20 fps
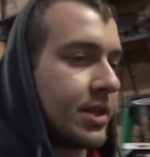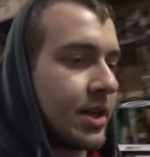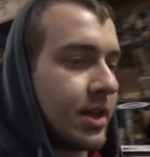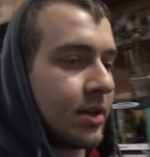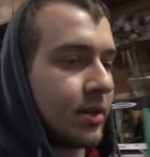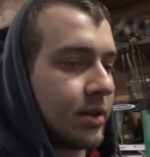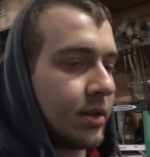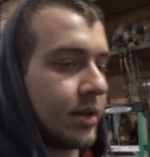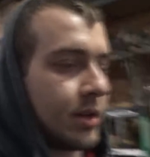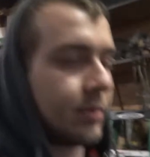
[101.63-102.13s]
I don't
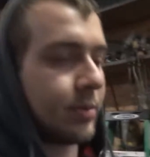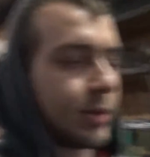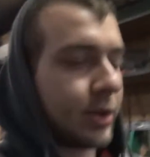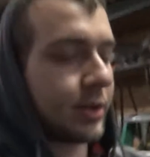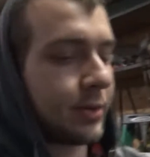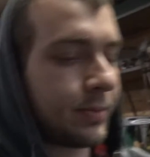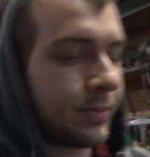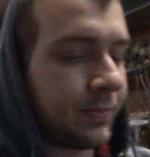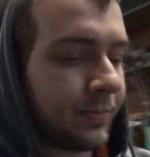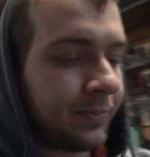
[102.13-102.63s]
think, but
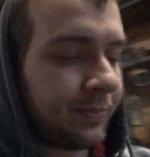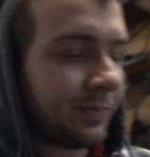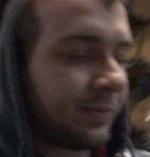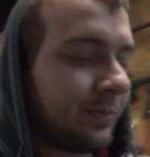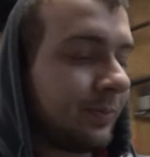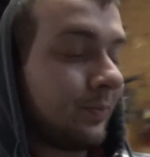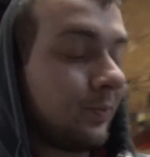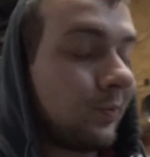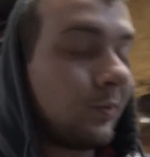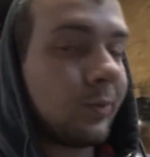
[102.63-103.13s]

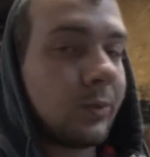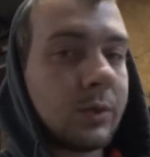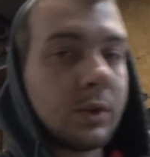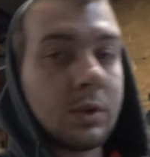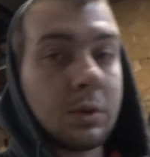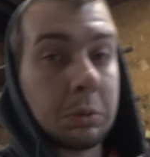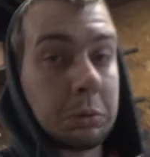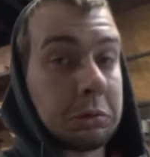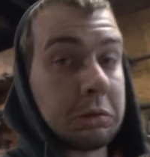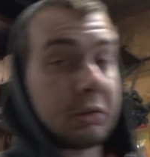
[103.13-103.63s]

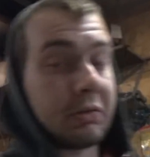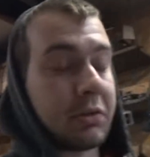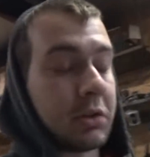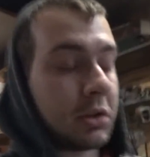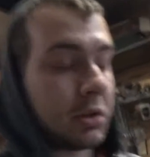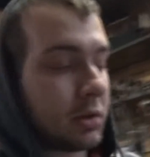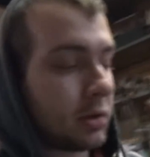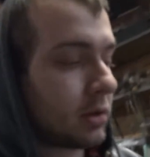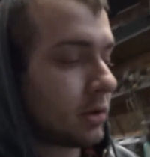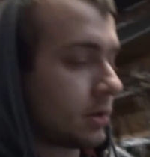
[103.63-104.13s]
whatever it
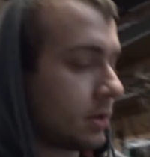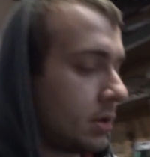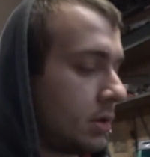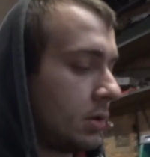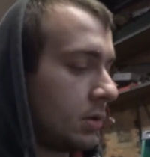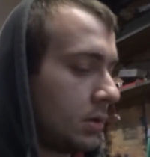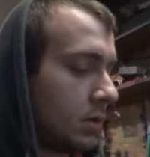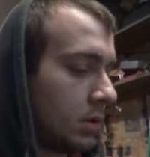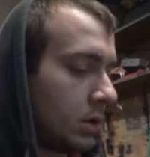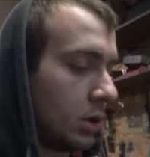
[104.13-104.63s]
is, it's an
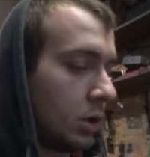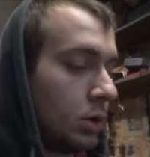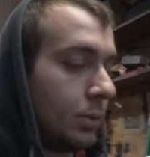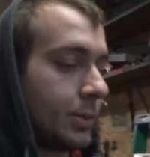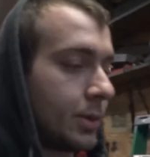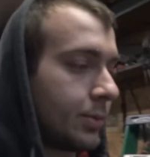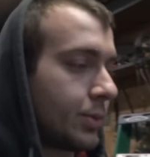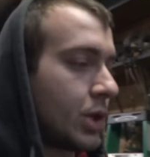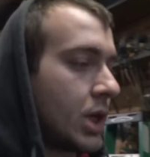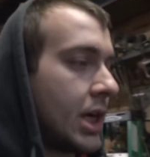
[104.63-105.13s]

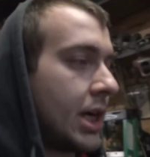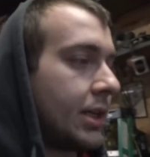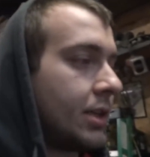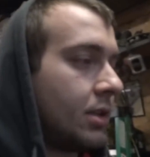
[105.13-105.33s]
aluminum rod.